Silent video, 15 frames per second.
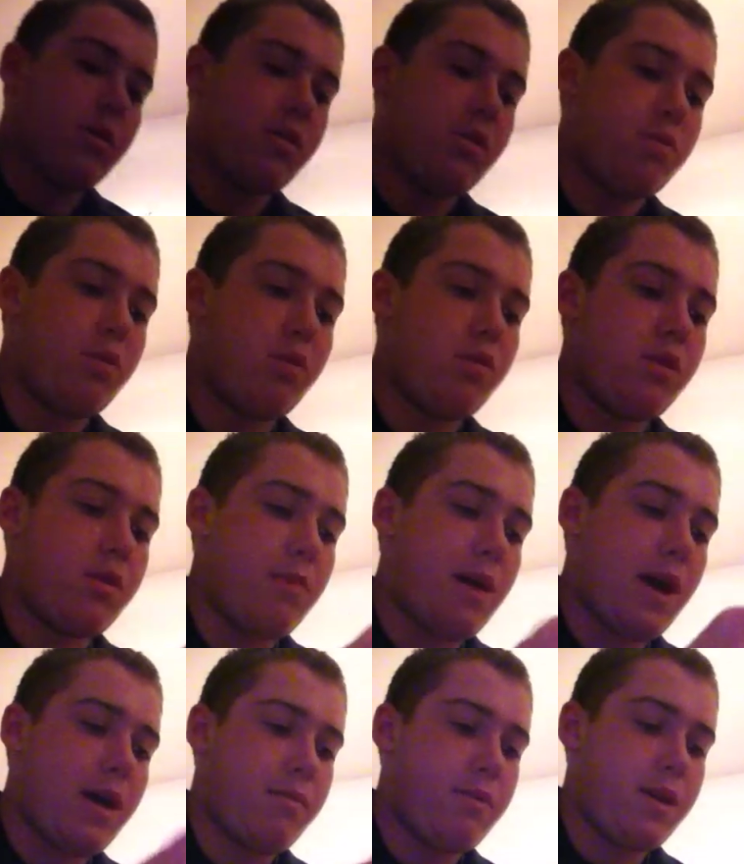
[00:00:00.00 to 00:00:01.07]
run the spoon in the
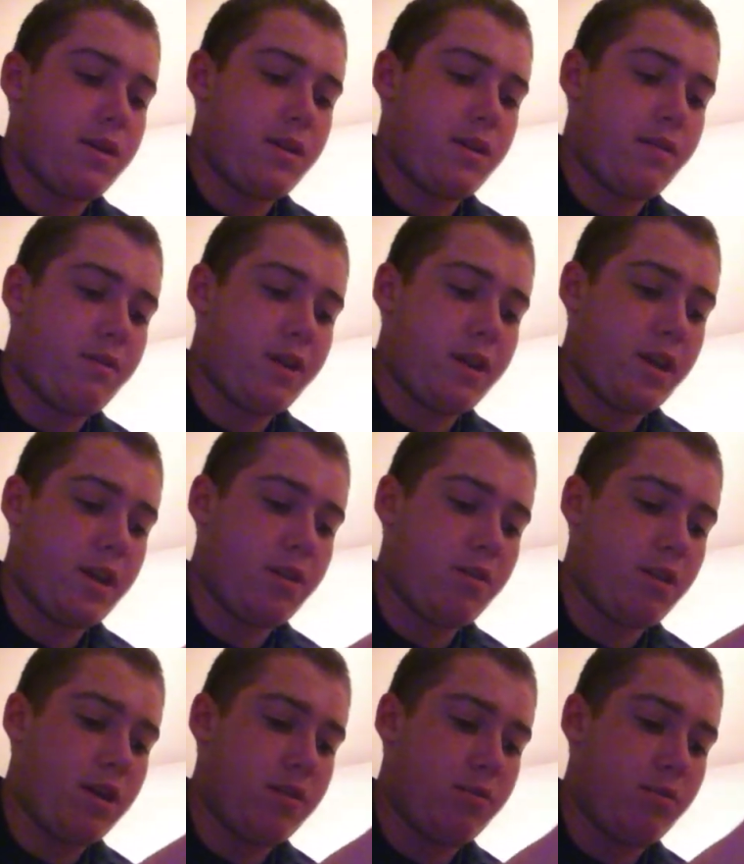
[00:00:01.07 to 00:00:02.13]
back because I feel like it
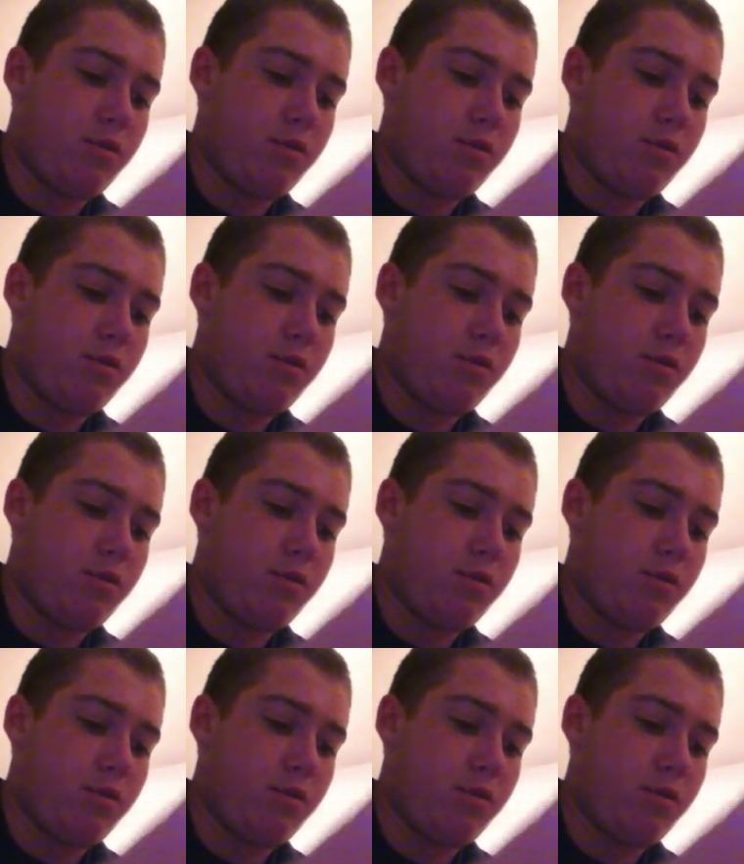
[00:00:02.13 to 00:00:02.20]
creates